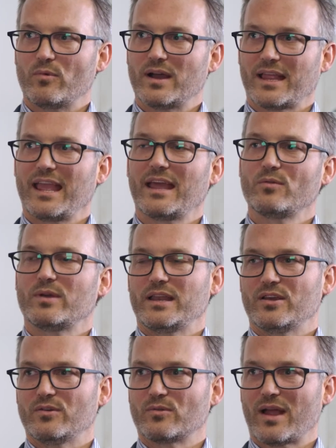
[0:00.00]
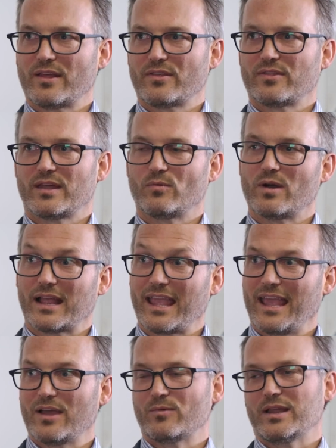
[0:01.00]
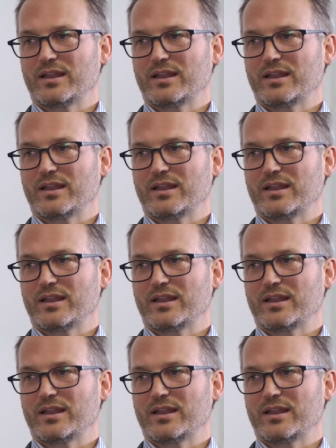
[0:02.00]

What can we do rather than what can't we